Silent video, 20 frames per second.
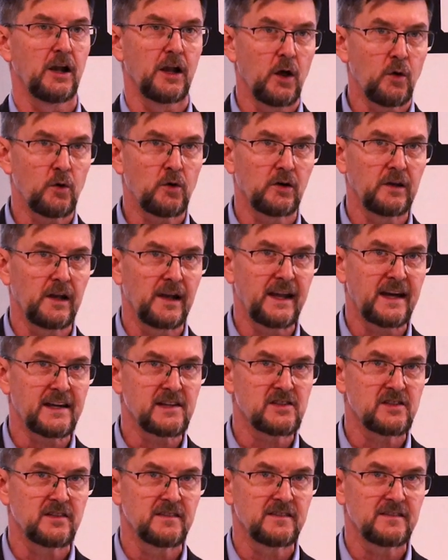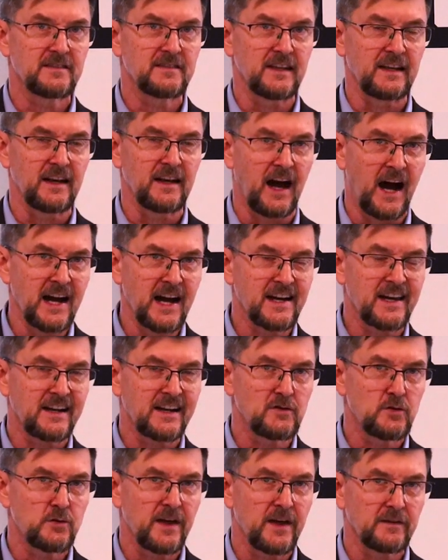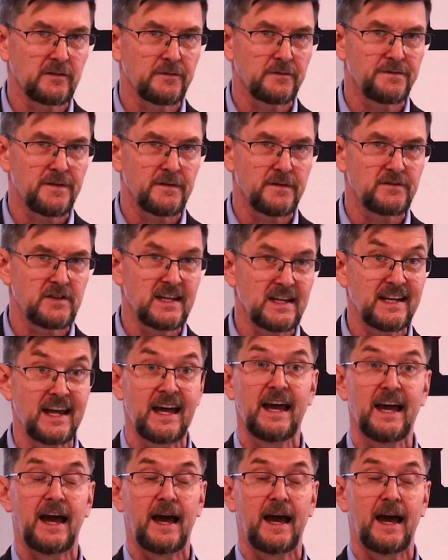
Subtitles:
local elections in Ankara 2015